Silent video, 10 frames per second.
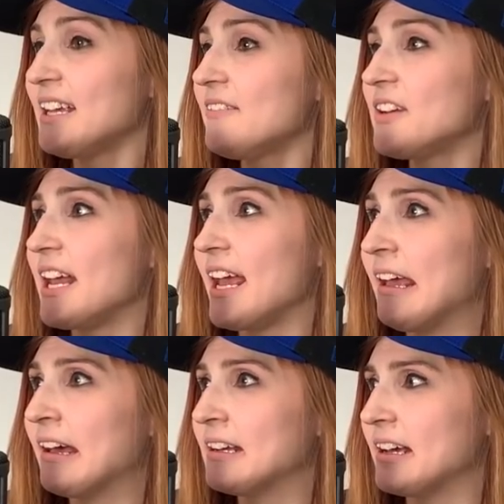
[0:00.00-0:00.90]
I even
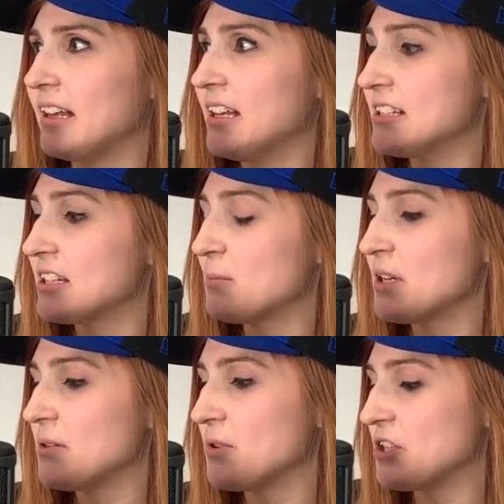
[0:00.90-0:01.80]
had
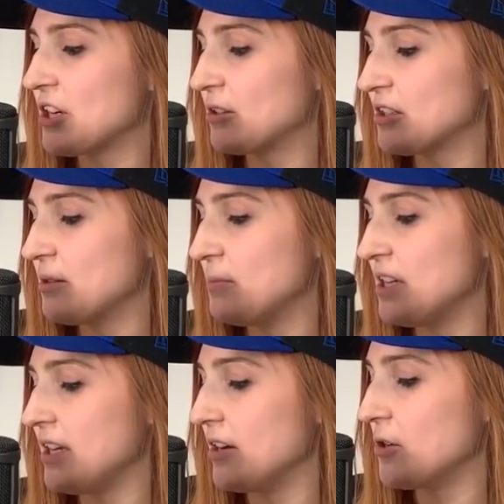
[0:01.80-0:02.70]
somebody reach out to
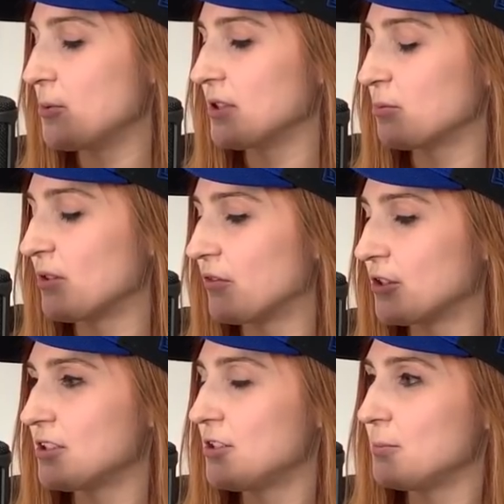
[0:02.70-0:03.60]
me who was
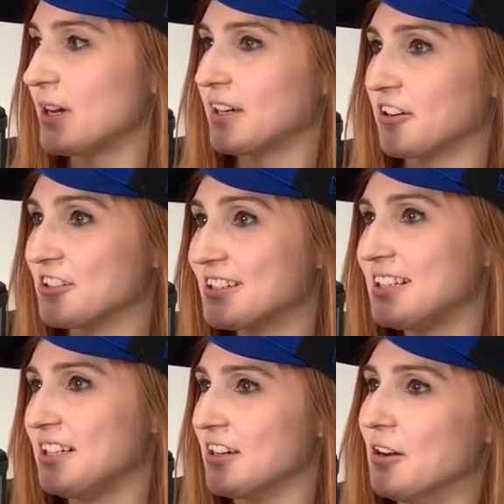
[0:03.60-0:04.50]
referred to by our
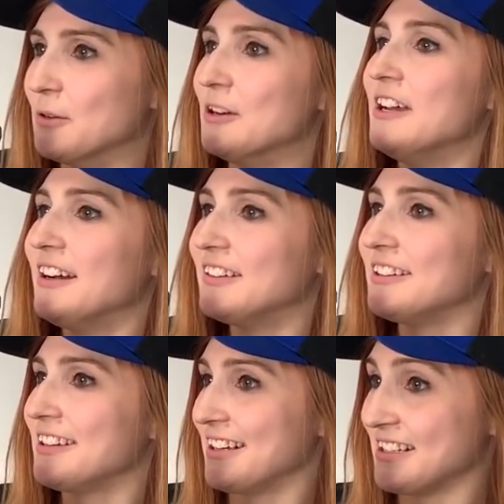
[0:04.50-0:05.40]
C E O.
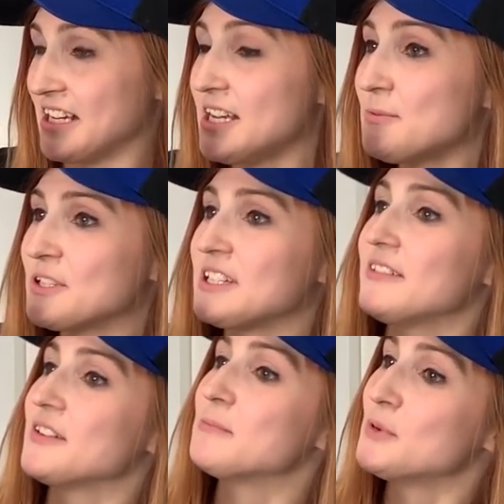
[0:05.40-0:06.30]
Like, he was
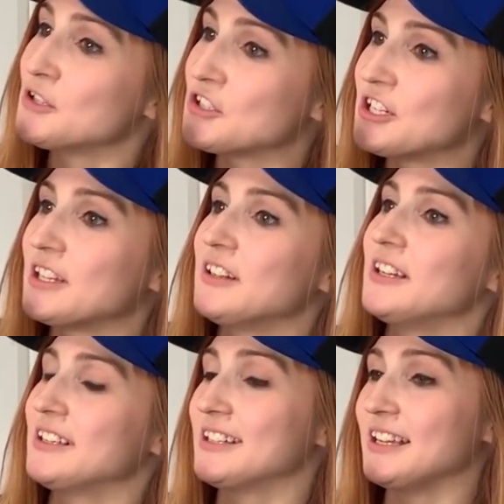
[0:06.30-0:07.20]
even pushing,
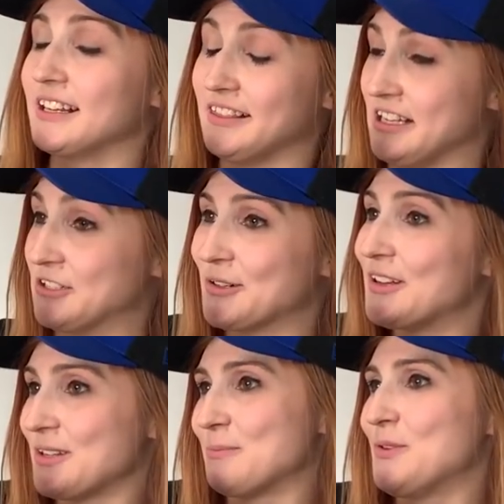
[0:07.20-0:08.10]
like, saying, "These are
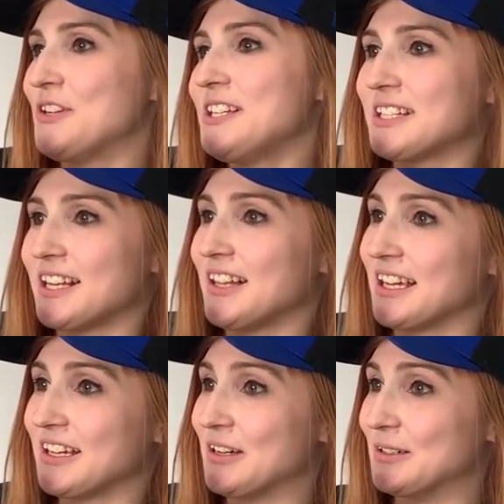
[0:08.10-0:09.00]
all the employees I let